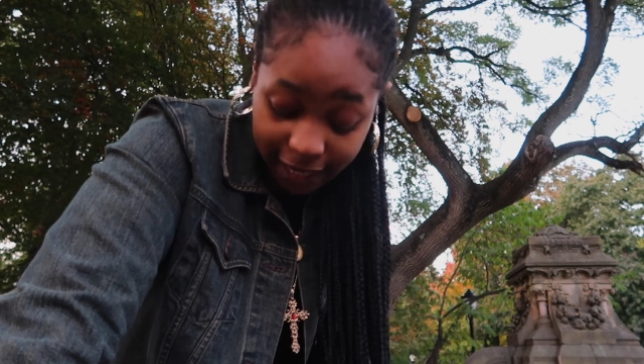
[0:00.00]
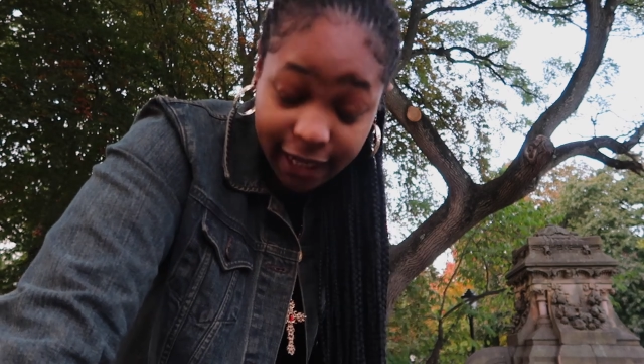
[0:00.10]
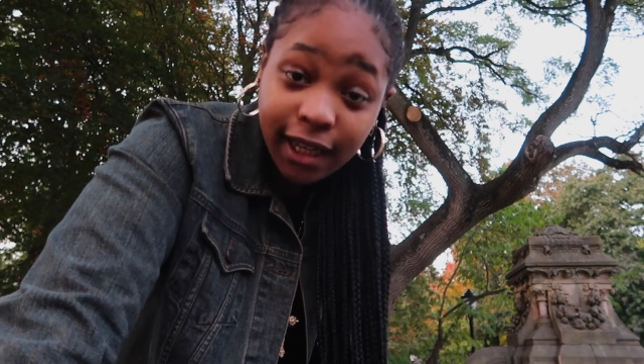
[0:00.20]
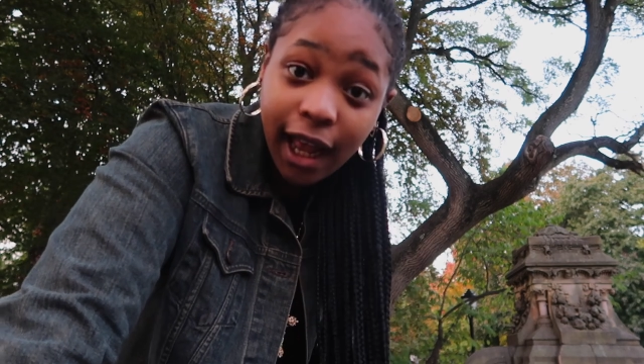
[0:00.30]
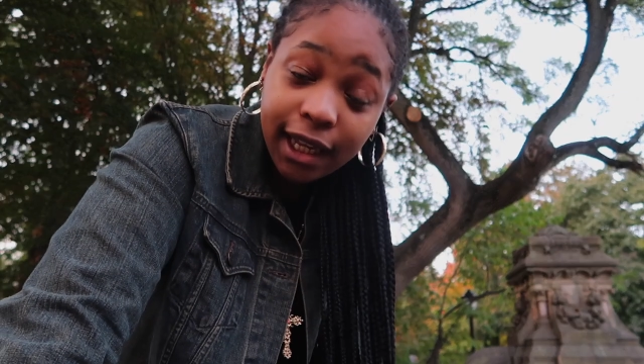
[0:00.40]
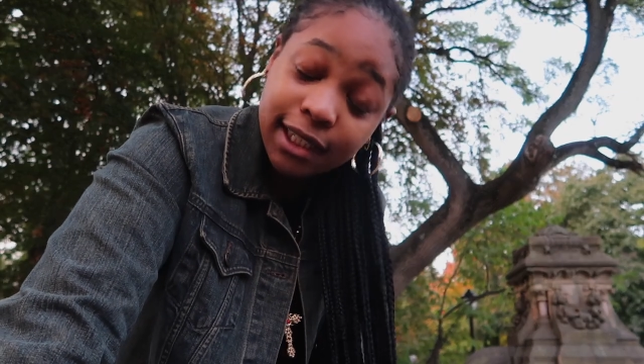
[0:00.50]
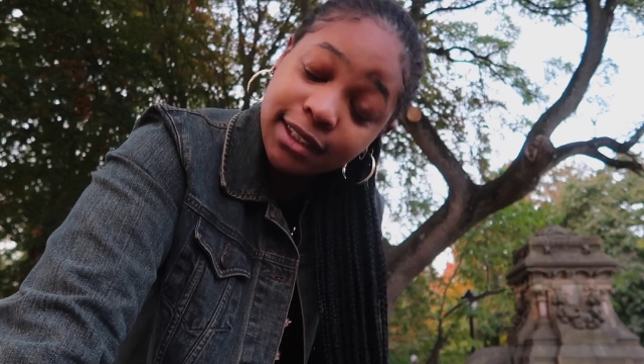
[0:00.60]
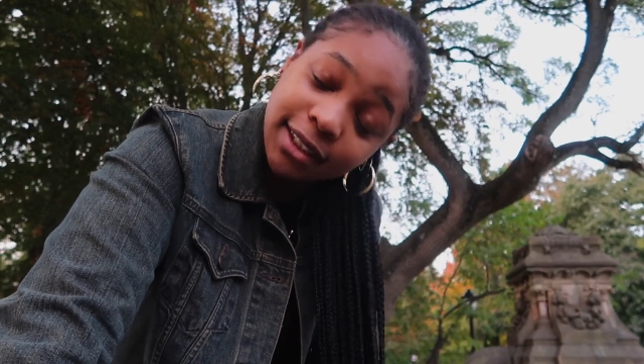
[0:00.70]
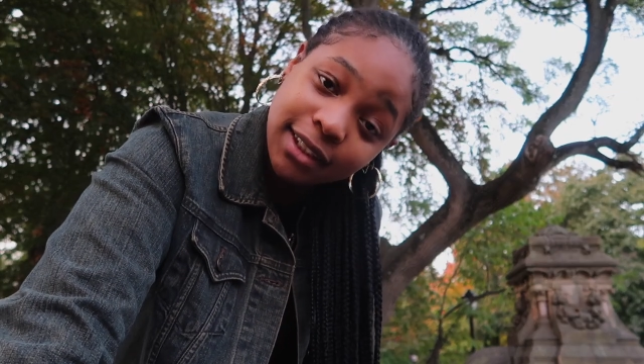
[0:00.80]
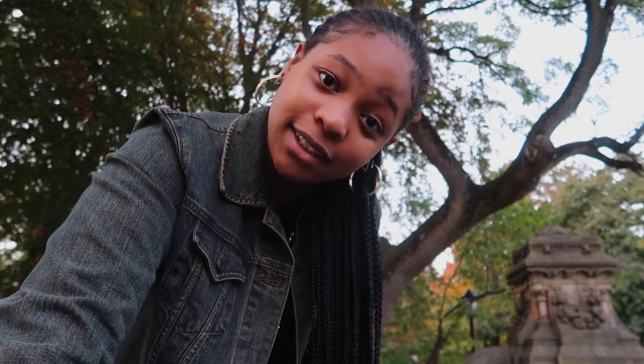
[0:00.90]

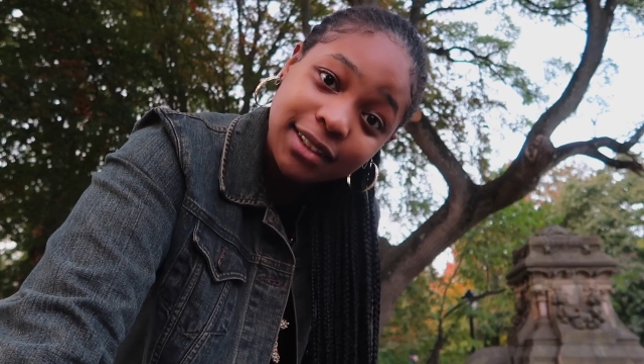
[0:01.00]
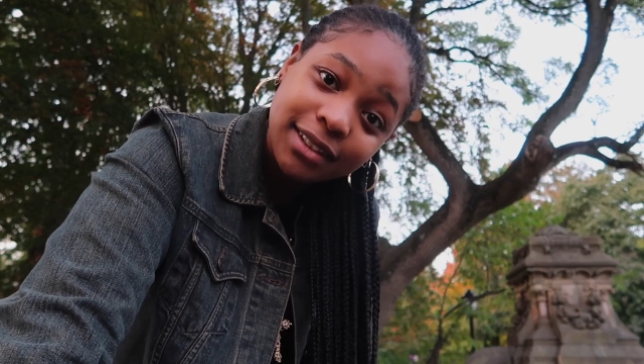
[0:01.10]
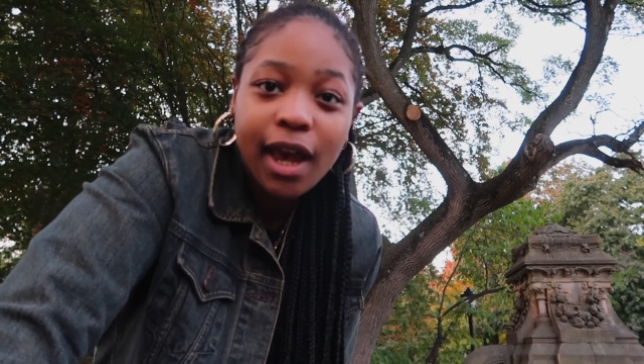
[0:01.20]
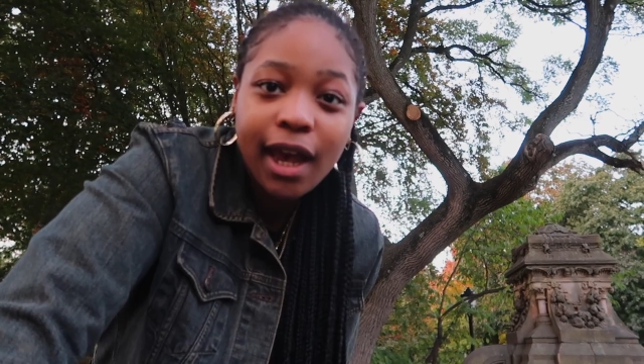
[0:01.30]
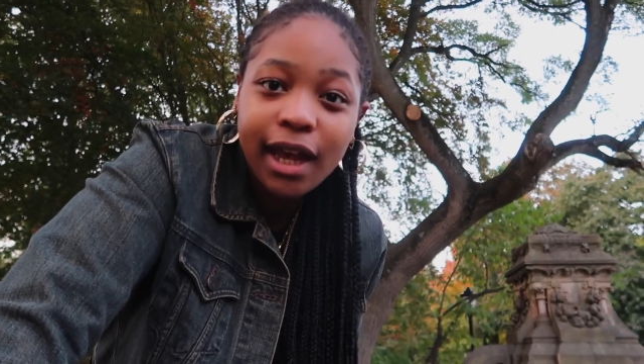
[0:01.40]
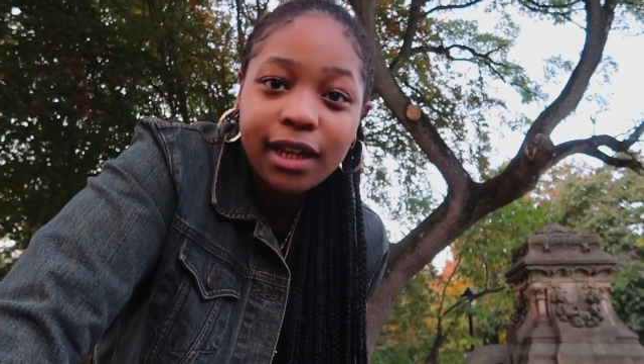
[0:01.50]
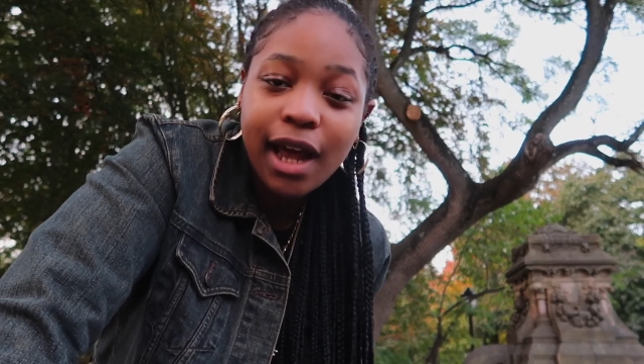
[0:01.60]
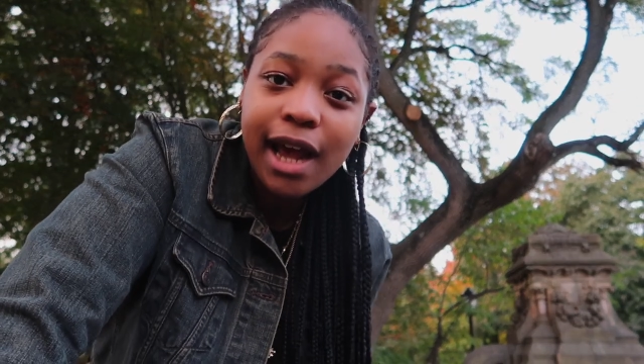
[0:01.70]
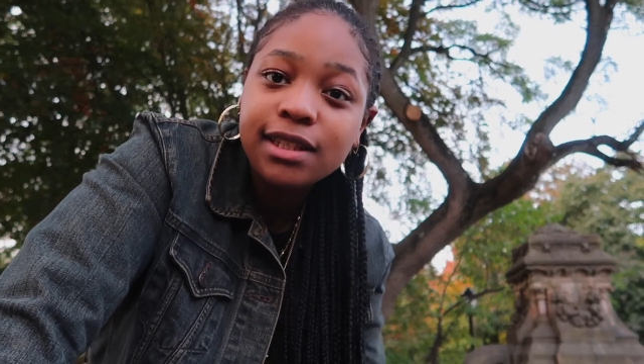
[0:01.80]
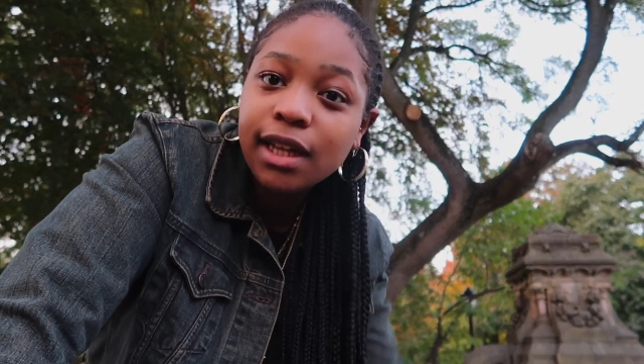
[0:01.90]
Technology, and
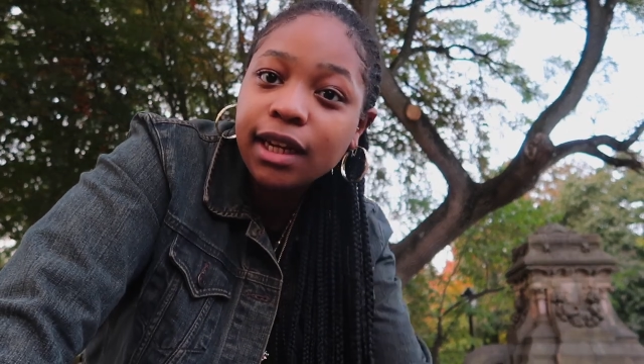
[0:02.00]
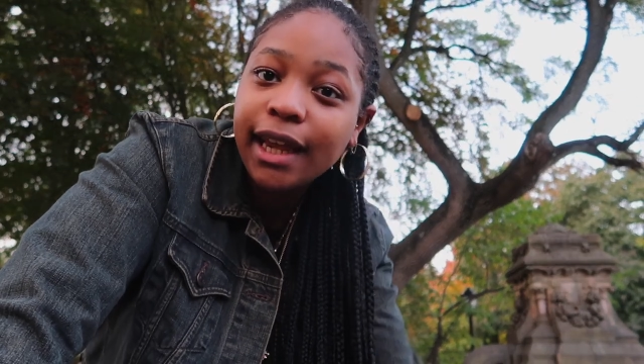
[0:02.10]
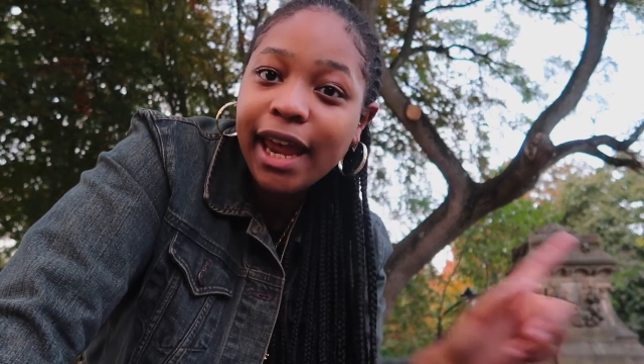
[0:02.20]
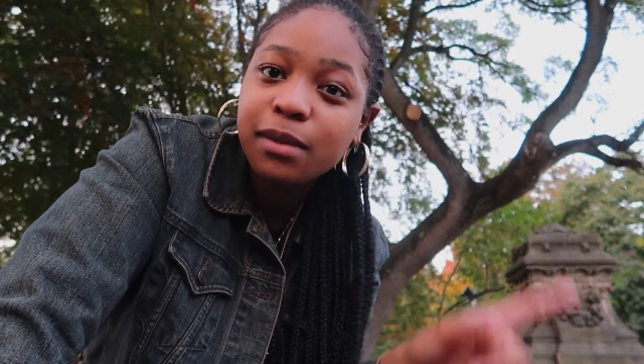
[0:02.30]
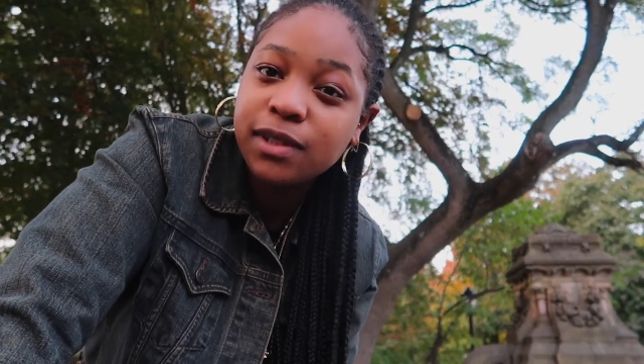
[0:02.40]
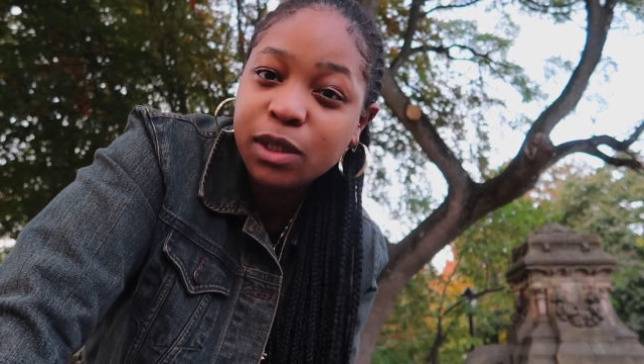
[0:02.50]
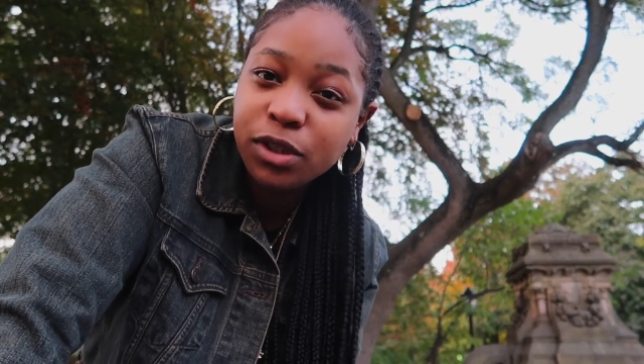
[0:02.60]
I study A M C,